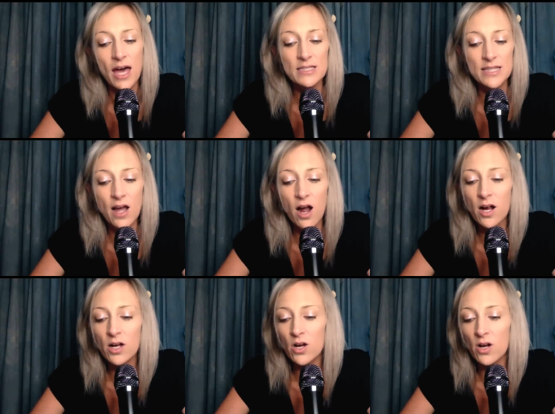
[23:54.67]
as they
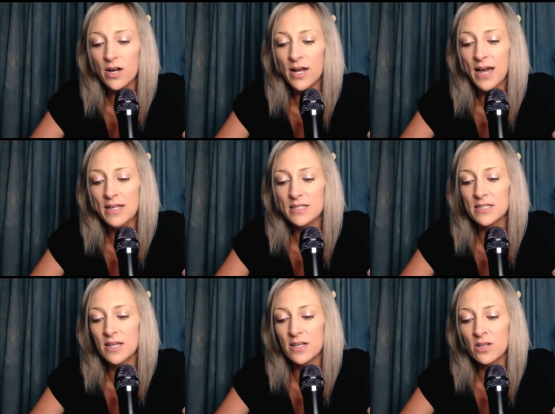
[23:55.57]
are occurring at a
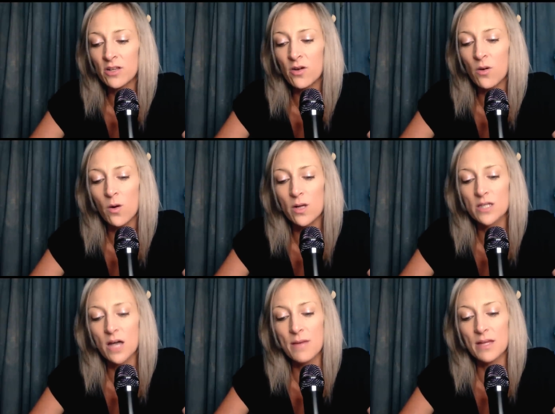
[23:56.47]
cellular or
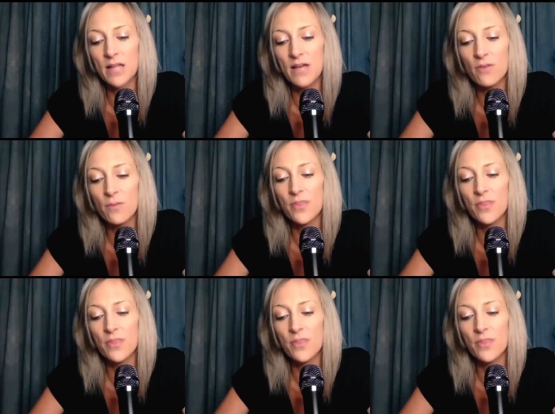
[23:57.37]
atomic level,